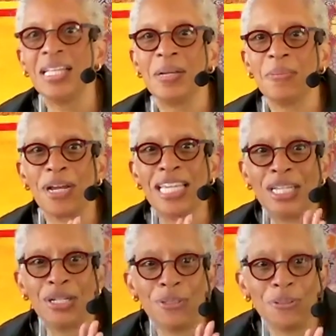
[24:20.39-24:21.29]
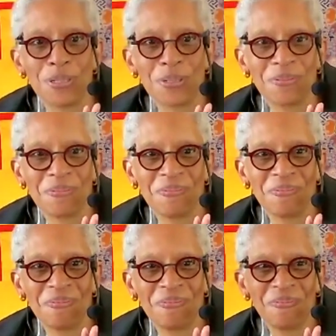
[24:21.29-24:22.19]
Breaking news.
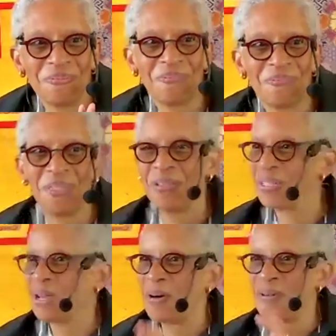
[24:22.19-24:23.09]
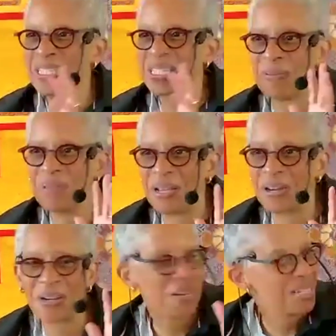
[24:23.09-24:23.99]
You can always come
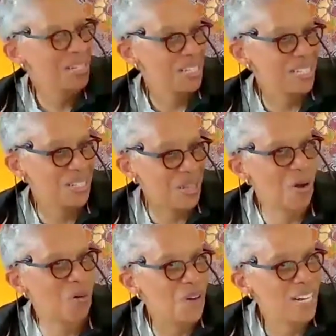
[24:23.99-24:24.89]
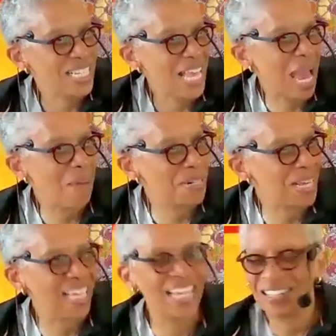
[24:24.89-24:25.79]
here to know what is
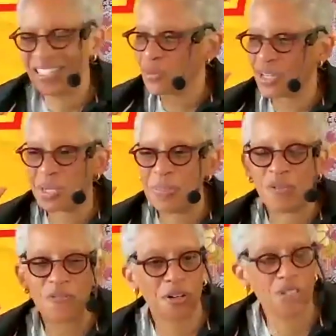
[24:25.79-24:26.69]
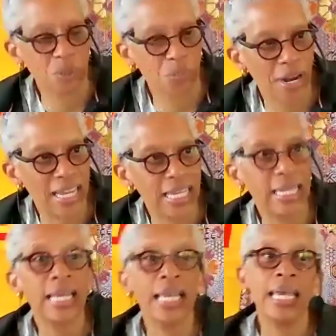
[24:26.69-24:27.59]
happening because we're going to be the first to break it.
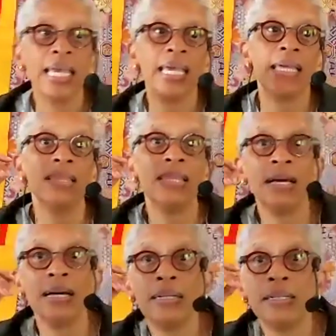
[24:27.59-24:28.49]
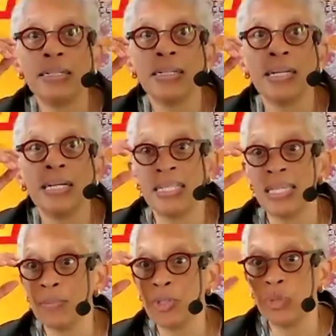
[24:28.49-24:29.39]
In the
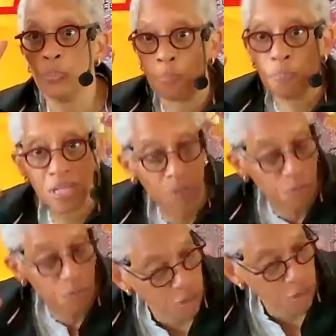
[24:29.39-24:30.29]
attempt to be the first to